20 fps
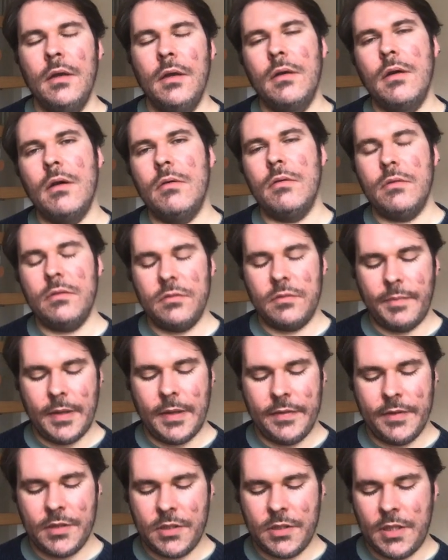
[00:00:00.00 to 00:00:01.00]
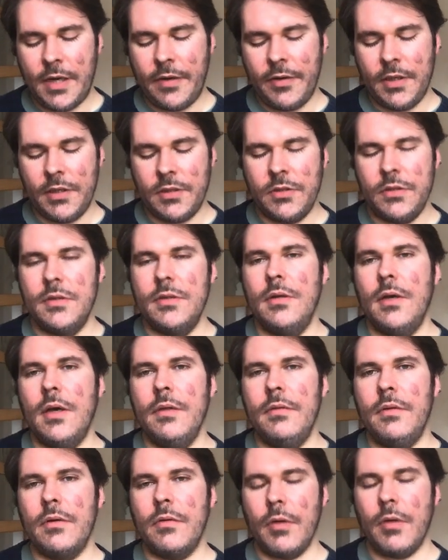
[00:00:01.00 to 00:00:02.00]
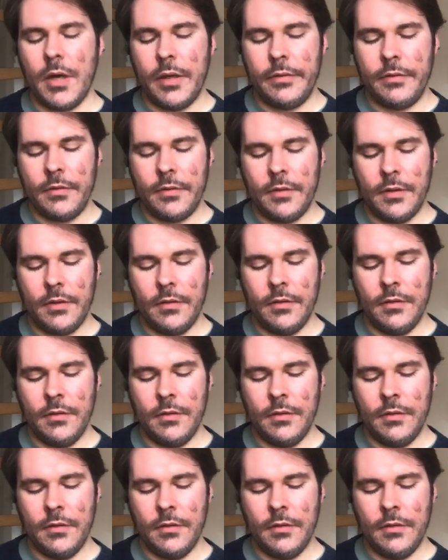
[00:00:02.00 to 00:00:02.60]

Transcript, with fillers: gold by the cherish underground,